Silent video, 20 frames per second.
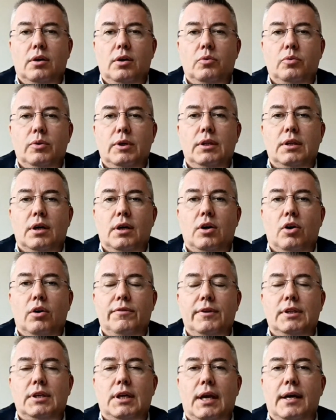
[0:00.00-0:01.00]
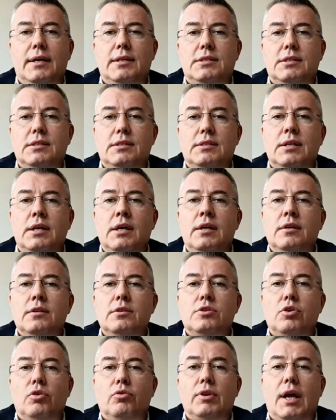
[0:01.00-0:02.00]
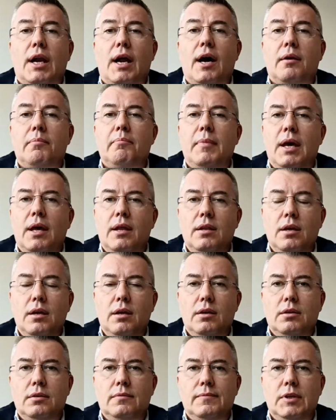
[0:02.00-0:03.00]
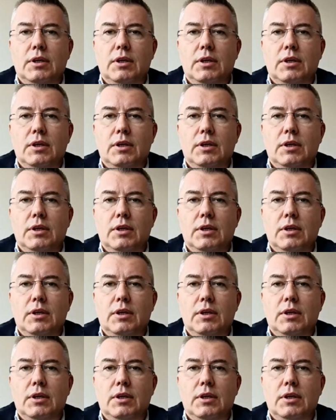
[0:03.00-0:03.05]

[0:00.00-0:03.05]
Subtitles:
with the COVID crisis. So there are many